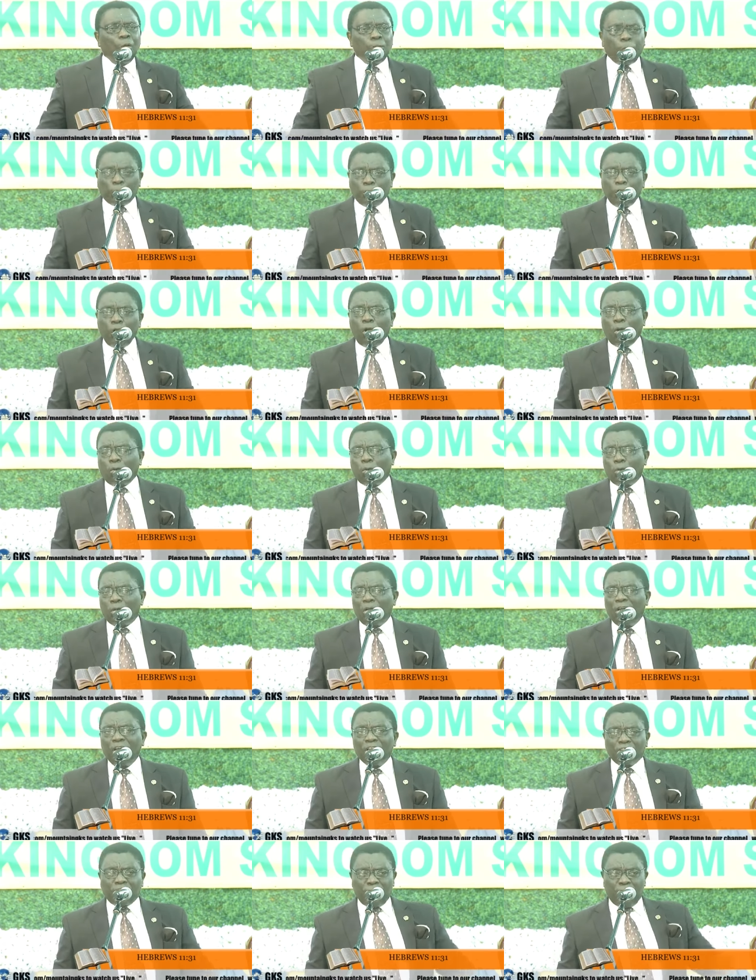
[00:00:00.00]
But no,
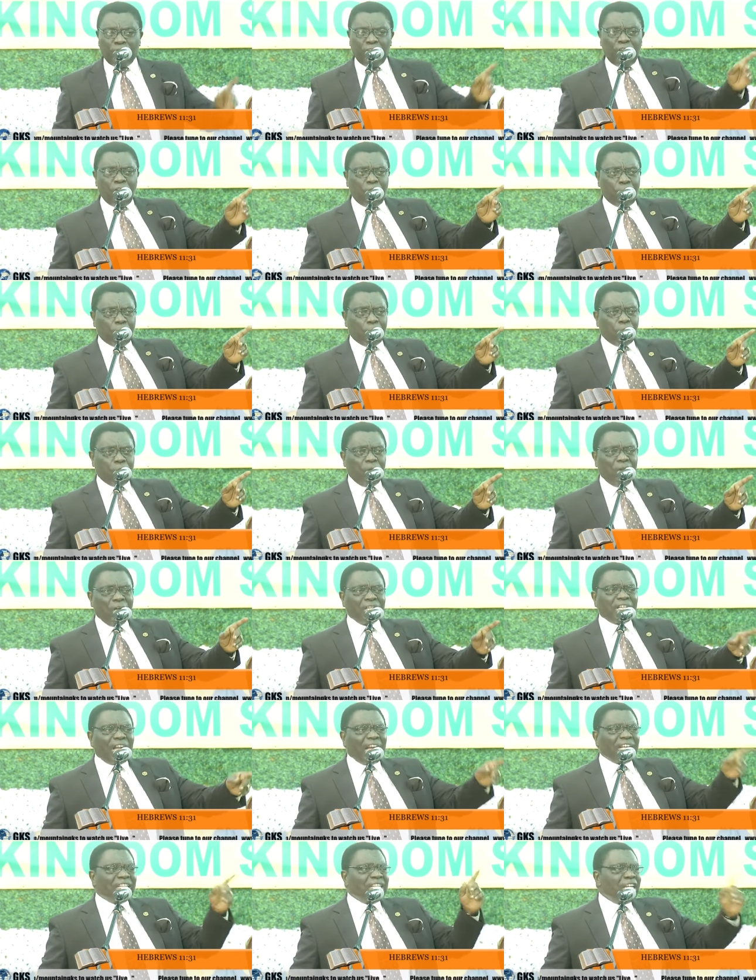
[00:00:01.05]
she knew
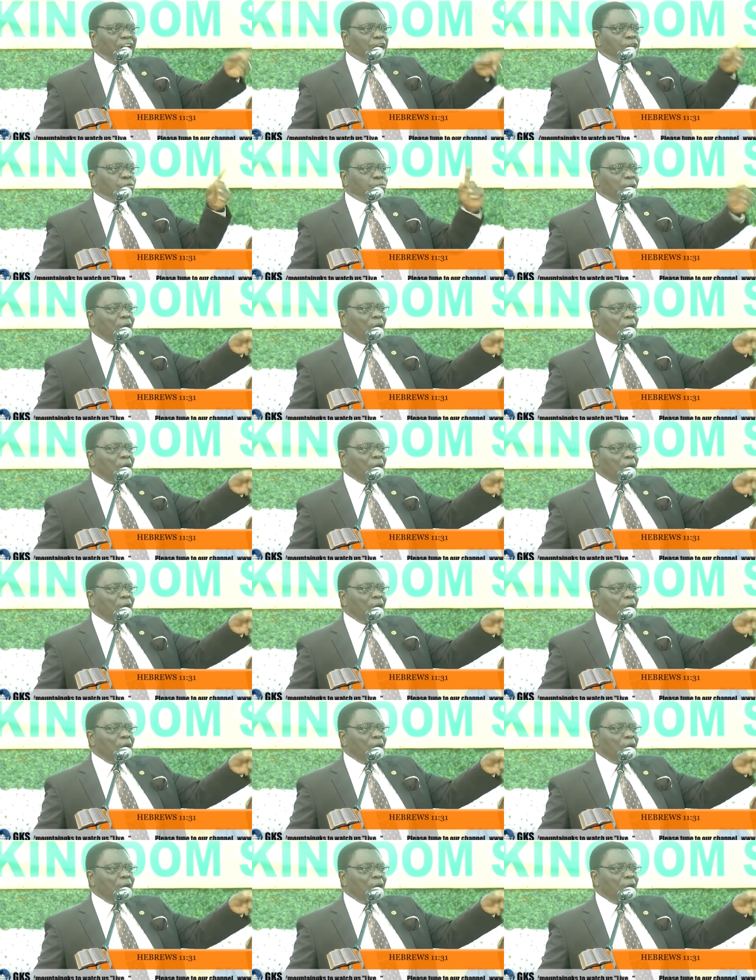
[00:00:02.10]
that these